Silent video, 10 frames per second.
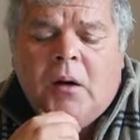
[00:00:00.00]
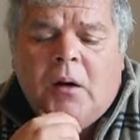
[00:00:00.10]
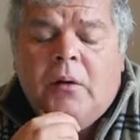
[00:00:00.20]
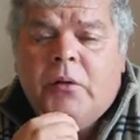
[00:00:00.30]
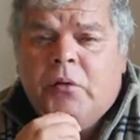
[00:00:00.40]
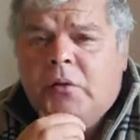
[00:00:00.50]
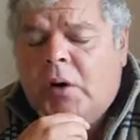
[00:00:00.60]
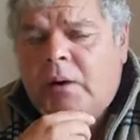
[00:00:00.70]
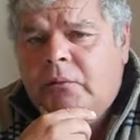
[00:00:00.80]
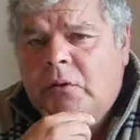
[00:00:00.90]
On the
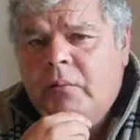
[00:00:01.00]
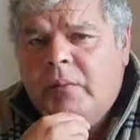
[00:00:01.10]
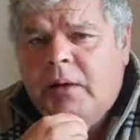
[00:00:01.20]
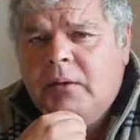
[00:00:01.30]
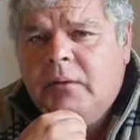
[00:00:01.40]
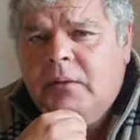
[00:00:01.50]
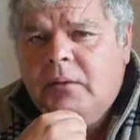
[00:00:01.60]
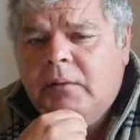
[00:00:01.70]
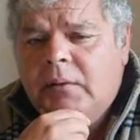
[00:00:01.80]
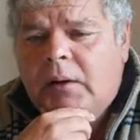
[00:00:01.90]
drive home
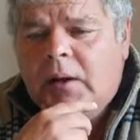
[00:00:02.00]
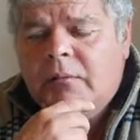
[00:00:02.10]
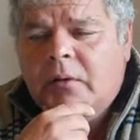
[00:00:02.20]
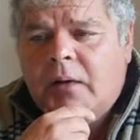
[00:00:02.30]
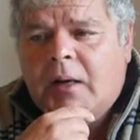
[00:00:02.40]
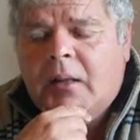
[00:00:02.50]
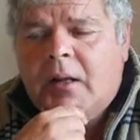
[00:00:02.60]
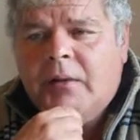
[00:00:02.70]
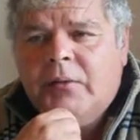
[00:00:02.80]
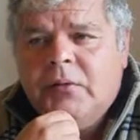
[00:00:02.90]
after that
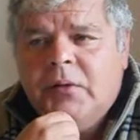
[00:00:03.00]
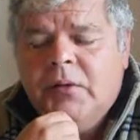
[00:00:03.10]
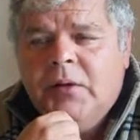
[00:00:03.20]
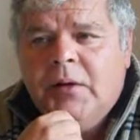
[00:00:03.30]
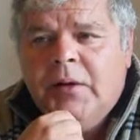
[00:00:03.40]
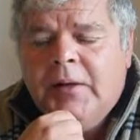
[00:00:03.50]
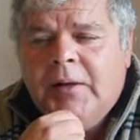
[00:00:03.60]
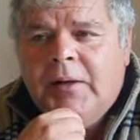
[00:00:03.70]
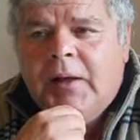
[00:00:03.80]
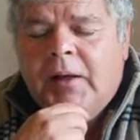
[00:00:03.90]
class,
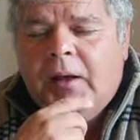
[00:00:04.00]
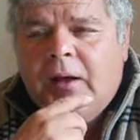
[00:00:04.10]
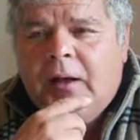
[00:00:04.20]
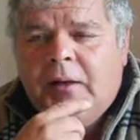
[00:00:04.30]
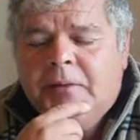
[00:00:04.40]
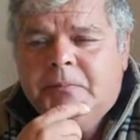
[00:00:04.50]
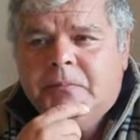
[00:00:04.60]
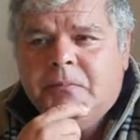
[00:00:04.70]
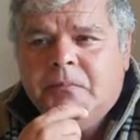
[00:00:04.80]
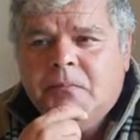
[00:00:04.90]

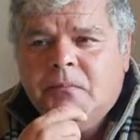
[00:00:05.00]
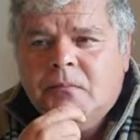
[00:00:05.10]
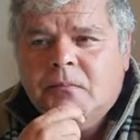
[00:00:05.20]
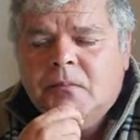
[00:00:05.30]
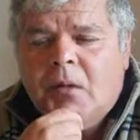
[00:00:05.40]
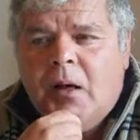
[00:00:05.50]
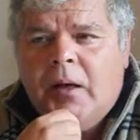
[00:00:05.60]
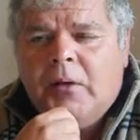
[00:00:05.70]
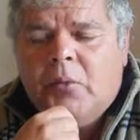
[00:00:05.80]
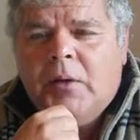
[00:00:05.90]
I
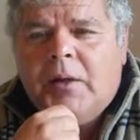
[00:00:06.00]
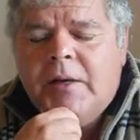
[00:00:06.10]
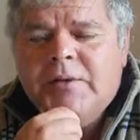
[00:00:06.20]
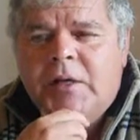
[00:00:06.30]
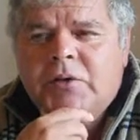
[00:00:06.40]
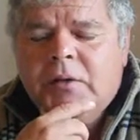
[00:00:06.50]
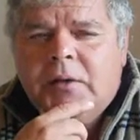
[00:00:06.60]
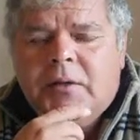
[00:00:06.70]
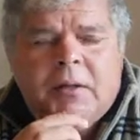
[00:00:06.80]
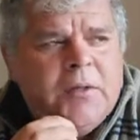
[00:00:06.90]
had a realization
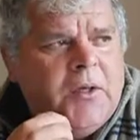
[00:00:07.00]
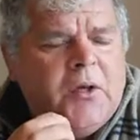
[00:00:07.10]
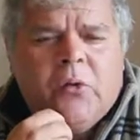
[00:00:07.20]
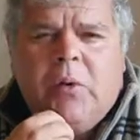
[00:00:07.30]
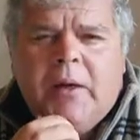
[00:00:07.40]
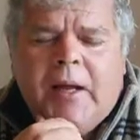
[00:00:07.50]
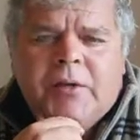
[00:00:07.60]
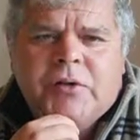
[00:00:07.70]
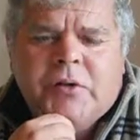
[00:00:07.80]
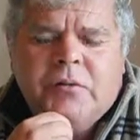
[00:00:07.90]
that 28
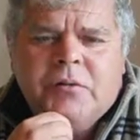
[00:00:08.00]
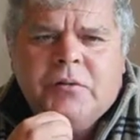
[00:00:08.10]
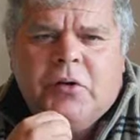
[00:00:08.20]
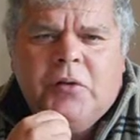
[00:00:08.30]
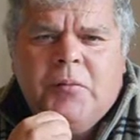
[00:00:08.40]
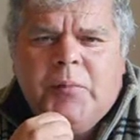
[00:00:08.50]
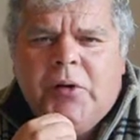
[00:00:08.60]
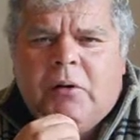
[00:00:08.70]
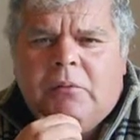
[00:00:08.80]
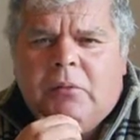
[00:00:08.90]
students couldn't be
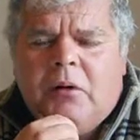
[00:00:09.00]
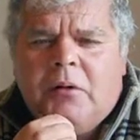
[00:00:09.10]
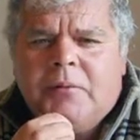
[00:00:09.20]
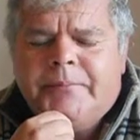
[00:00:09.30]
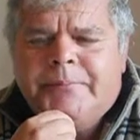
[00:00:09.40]
all wrong.